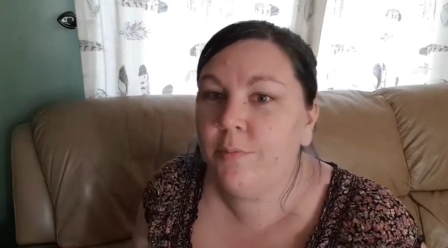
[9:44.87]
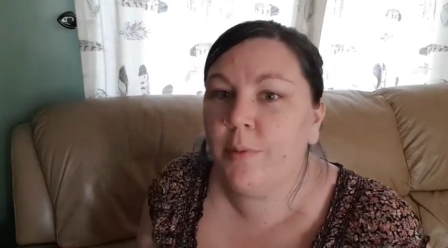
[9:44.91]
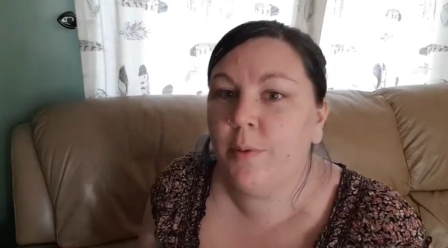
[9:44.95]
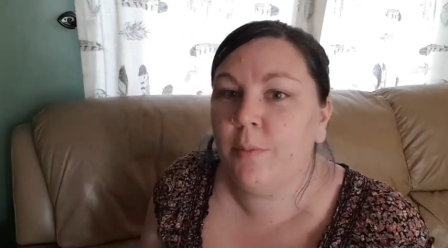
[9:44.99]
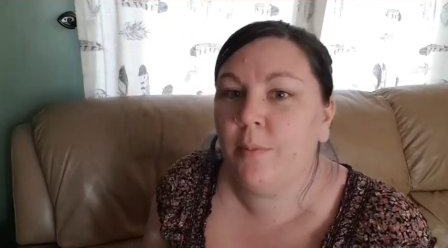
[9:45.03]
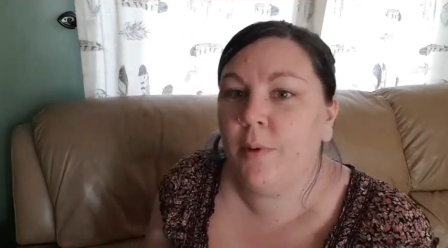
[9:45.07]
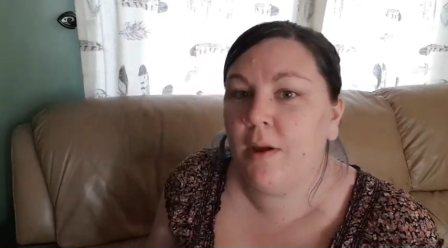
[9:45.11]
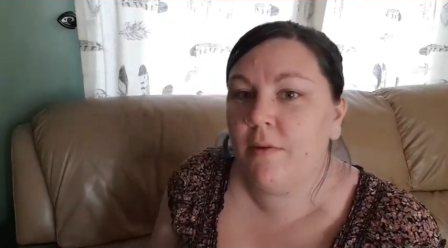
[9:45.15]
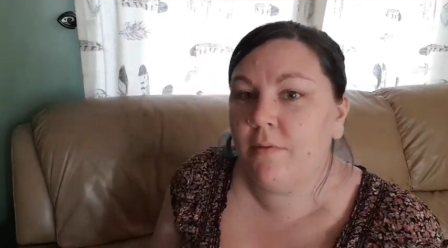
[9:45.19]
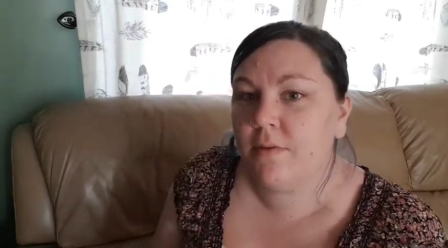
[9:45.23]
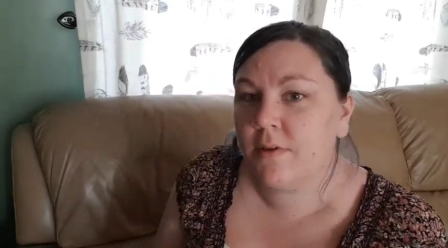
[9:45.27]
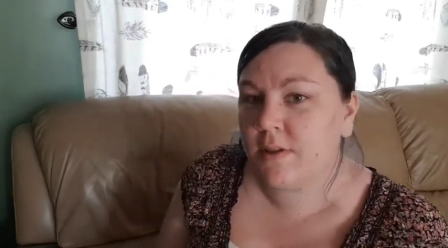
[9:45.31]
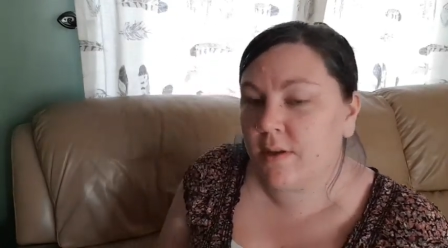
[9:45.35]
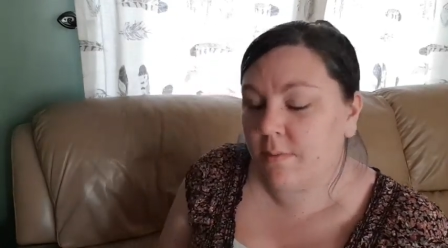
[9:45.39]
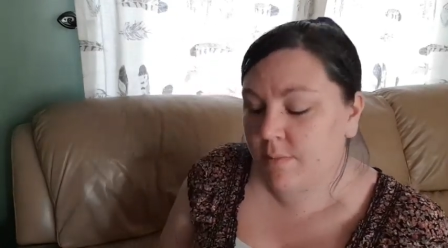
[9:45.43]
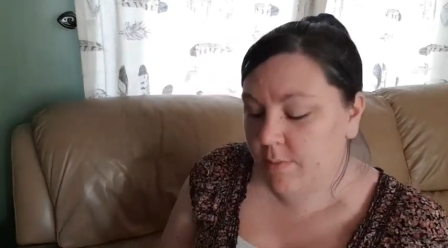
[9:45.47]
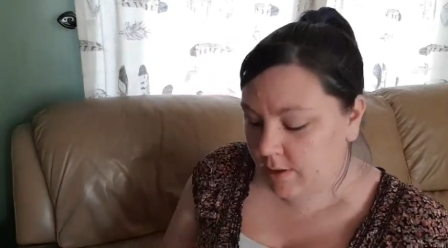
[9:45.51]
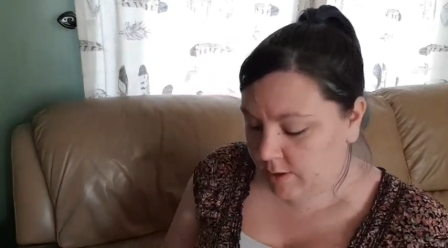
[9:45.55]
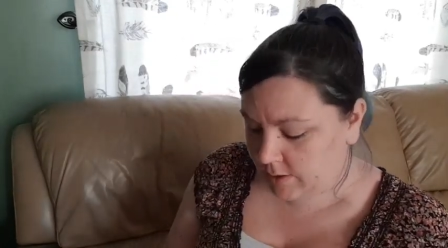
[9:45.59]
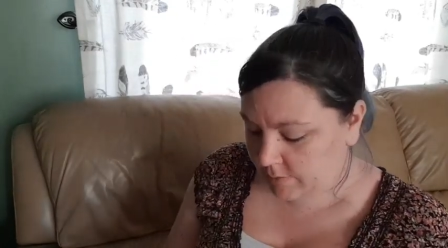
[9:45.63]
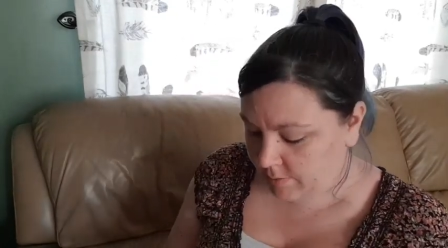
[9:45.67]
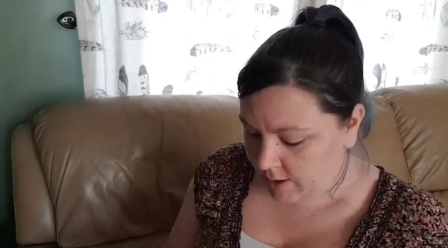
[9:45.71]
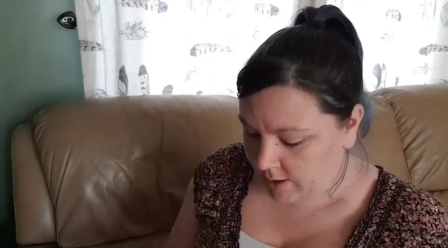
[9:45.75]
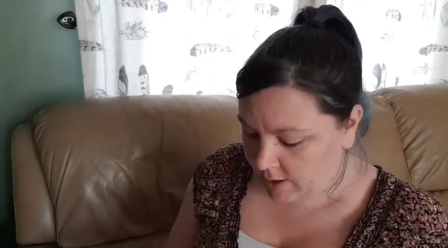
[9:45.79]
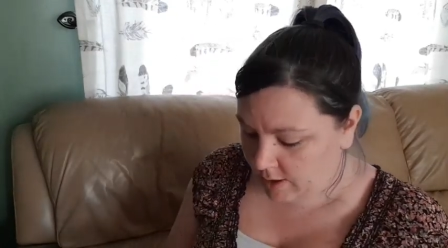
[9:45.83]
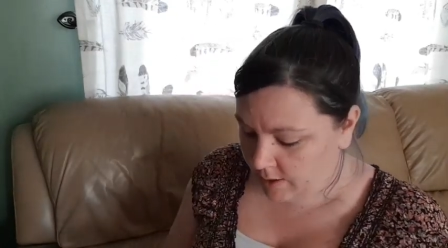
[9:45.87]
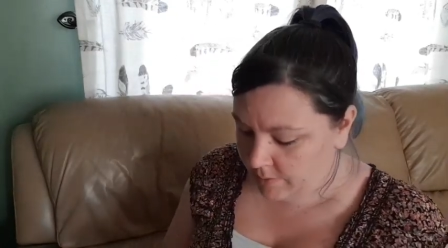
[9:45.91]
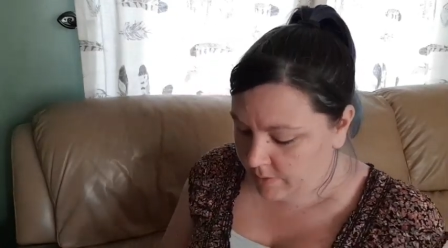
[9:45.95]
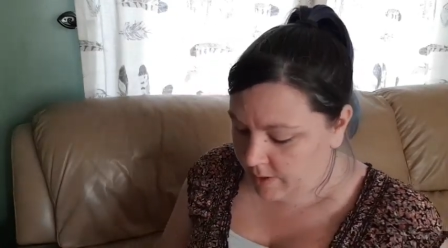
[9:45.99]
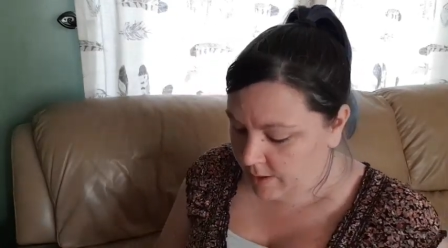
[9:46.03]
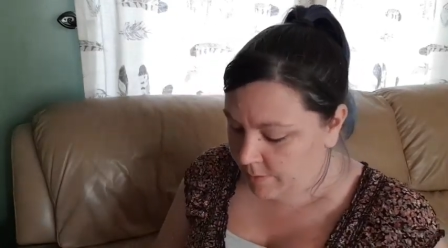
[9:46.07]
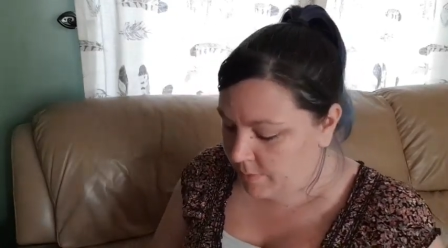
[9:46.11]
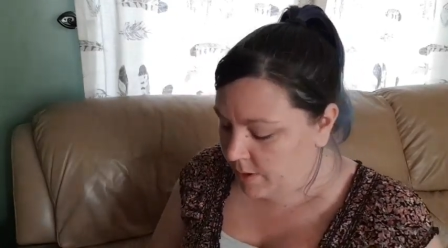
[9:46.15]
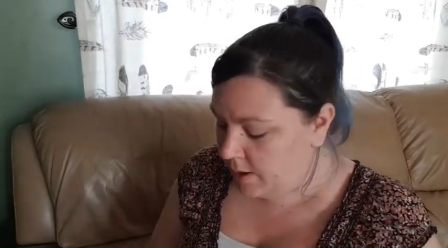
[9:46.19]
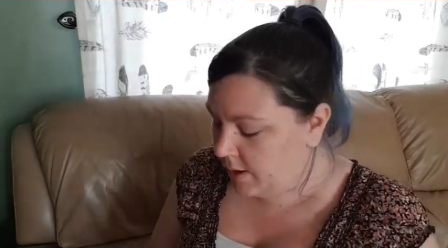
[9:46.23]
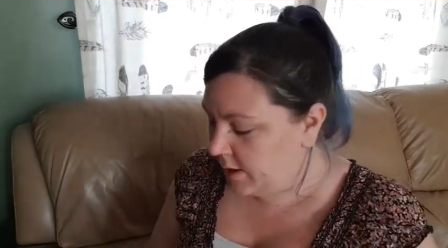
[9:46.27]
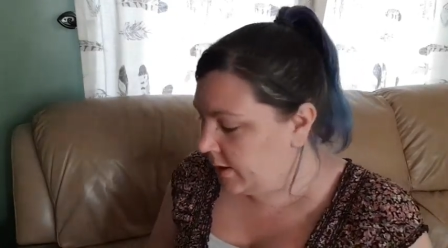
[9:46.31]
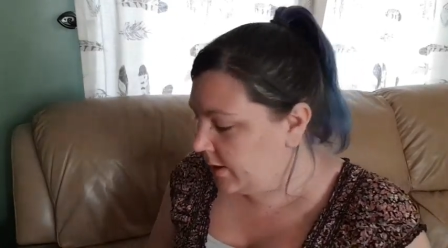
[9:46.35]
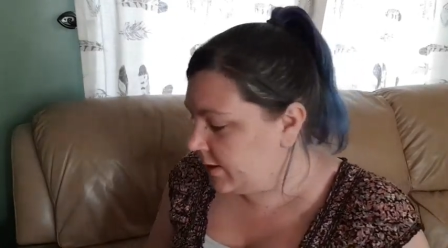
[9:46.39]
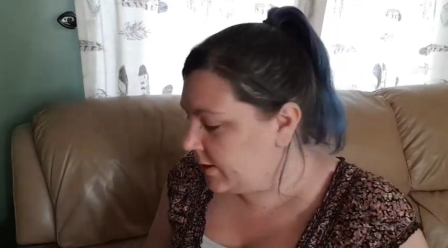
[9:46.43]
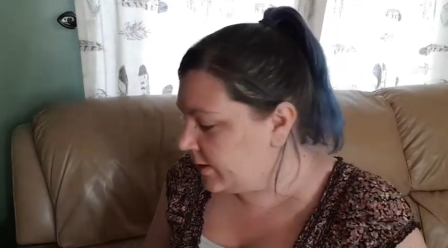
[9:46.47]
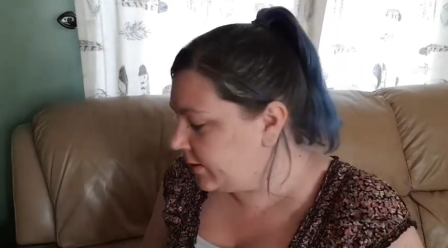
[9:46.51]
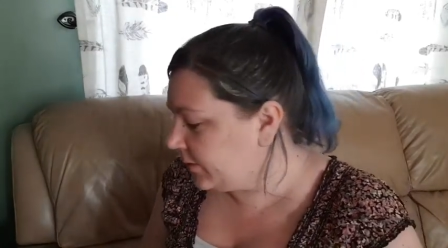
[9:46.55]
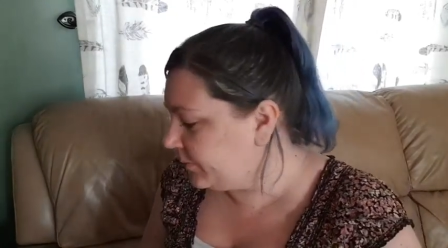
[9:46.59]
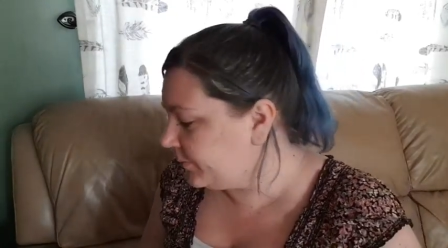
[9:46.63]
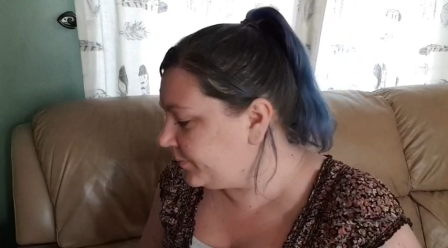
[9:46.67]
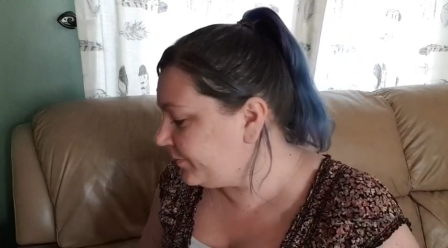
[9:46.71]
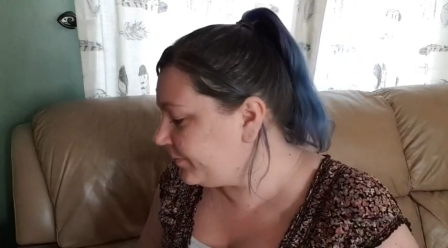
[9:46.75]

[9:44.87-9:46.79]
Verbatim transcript: been waiting for somebody to make up their mind.